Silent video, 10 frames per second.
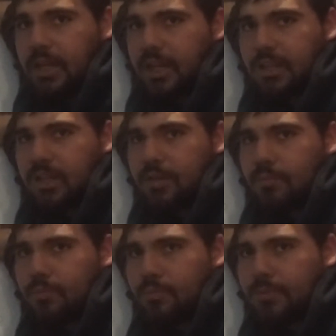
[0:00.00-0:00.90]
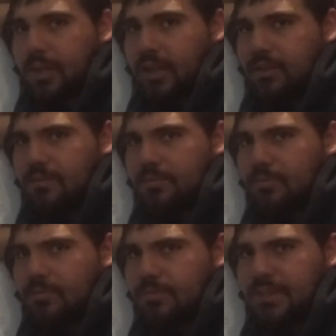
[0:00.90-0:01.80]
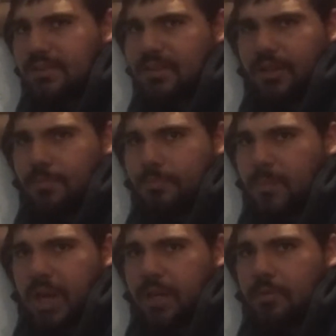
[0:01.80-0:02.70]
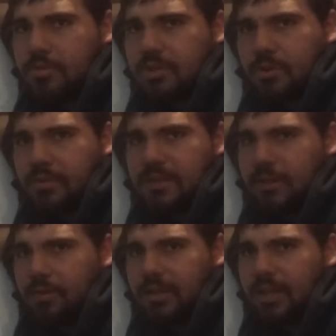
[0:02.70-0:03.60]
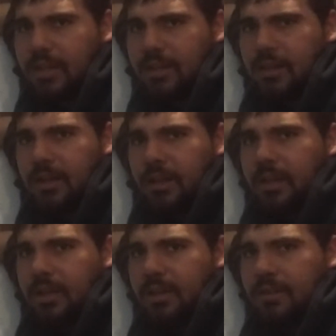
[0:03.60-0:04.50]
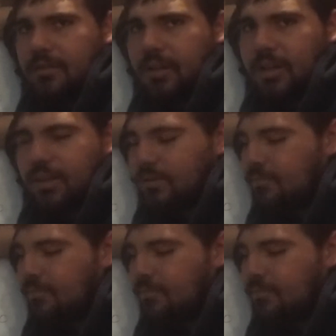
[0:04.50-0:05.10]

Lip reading: and then like some minor jokes near the end, like,